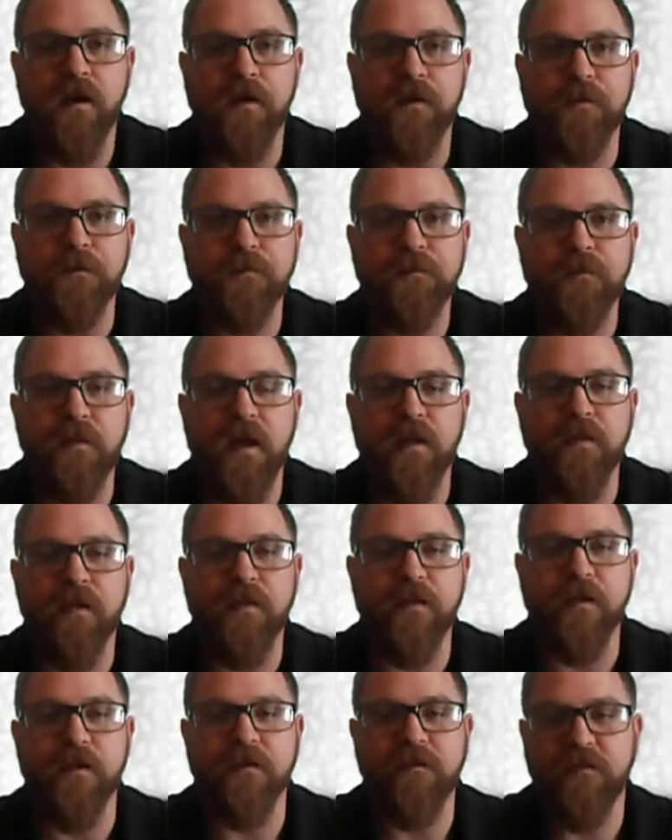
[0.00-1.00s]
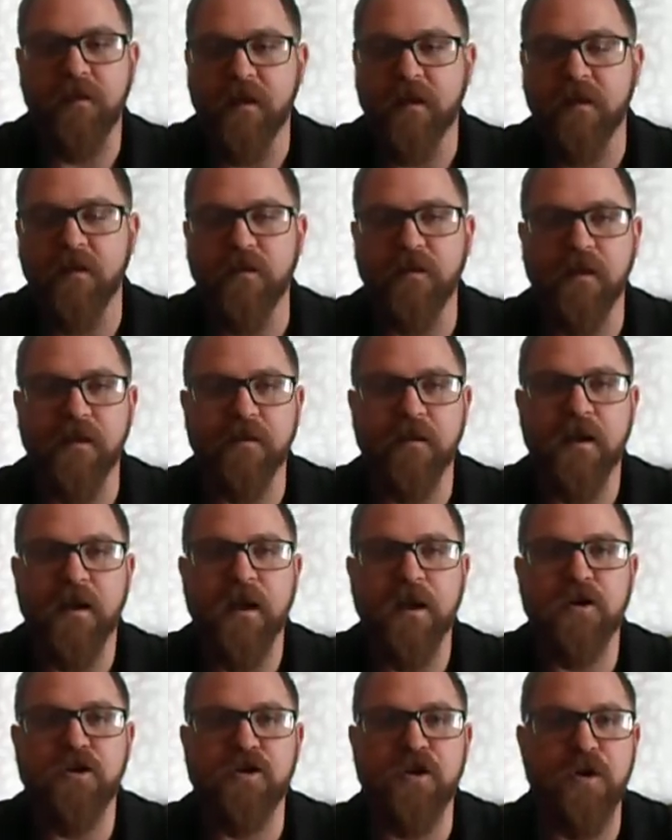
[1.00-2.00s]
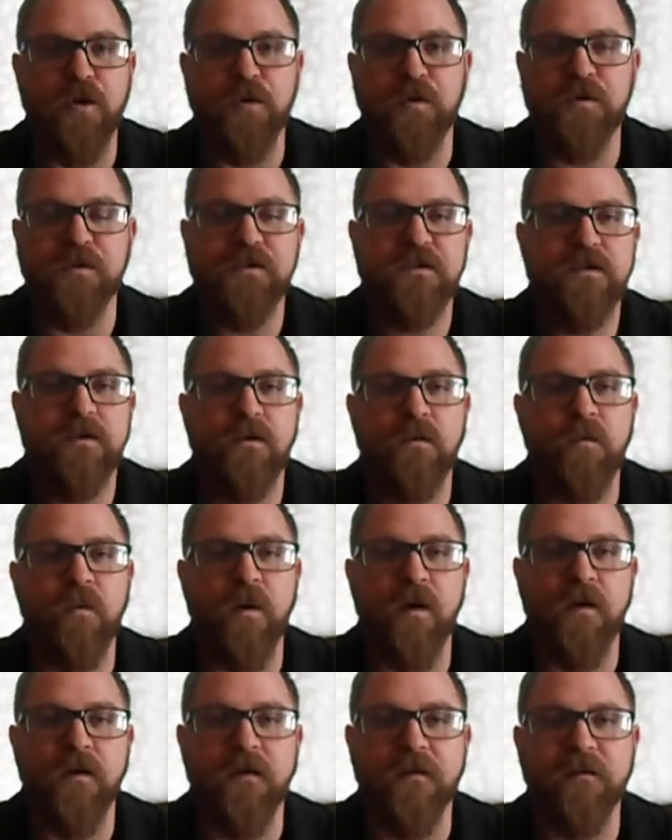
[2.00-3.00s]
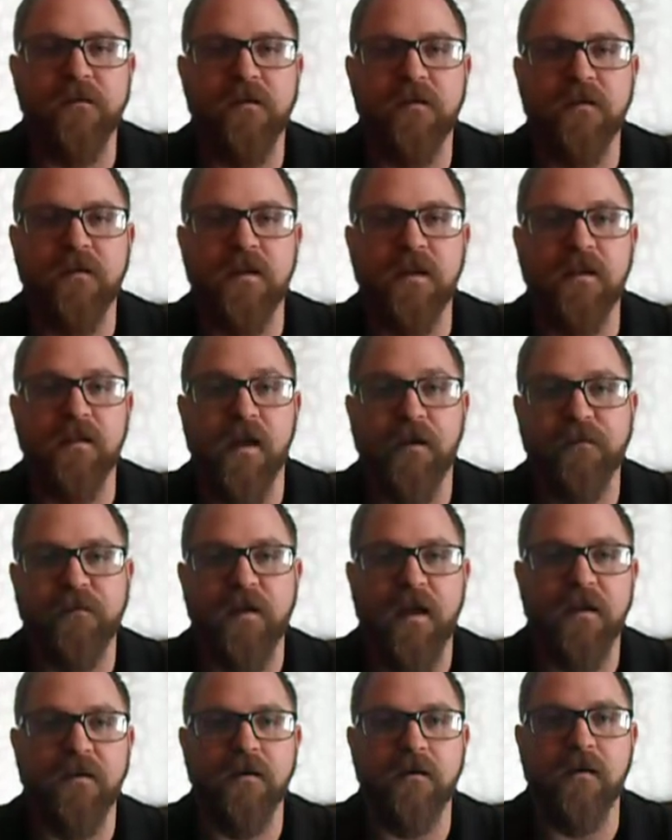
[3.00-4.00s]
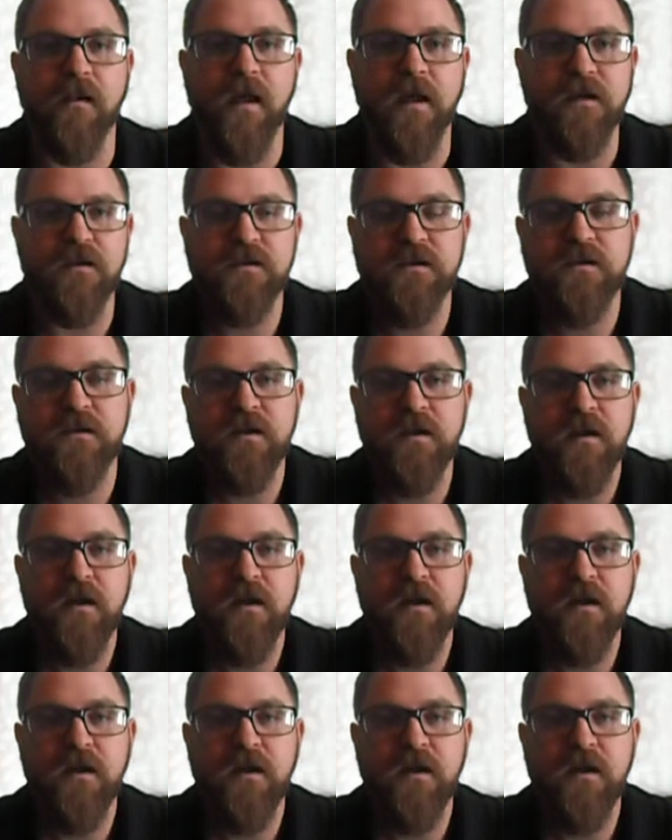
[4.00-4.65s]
And then the second thing that I chose was the left side neglect.